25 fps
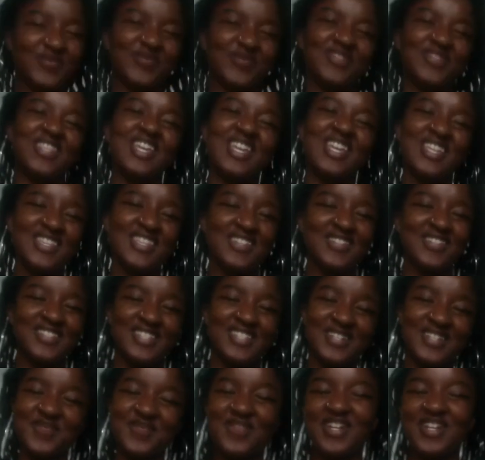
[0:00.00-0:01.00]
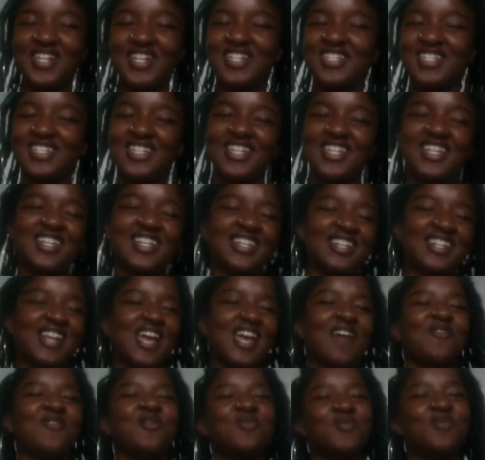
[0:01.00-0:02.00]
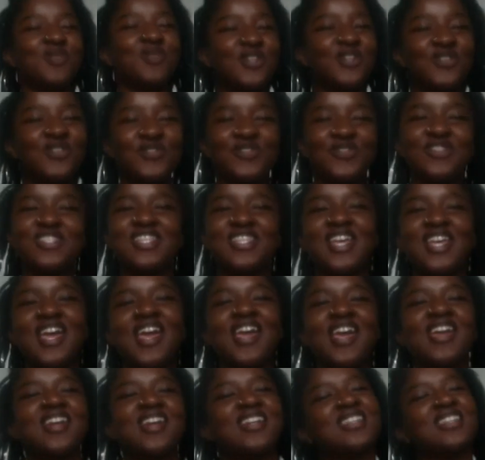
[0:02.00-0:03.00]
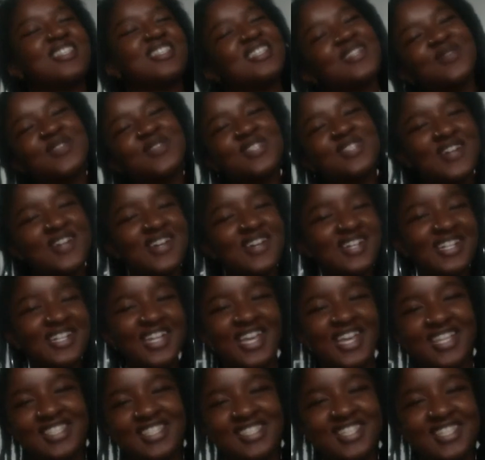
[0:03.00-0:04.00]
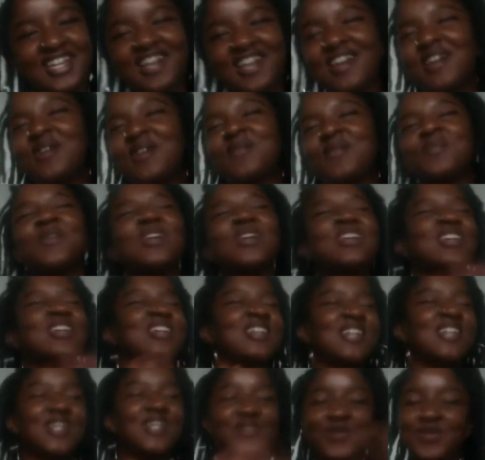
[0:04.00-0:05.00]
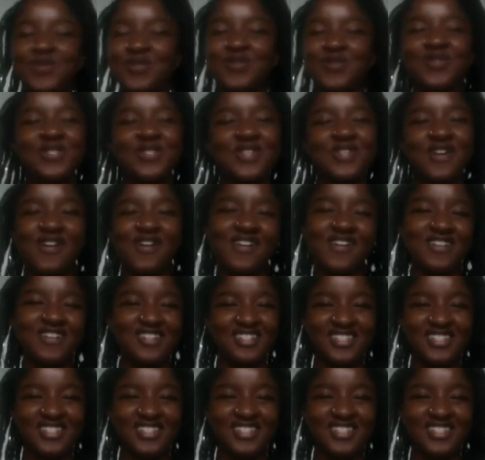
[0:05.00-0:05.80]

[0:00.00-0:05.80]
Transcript: thank you so much, and have a beautiful day. And until we talk next time, because we're going to talk.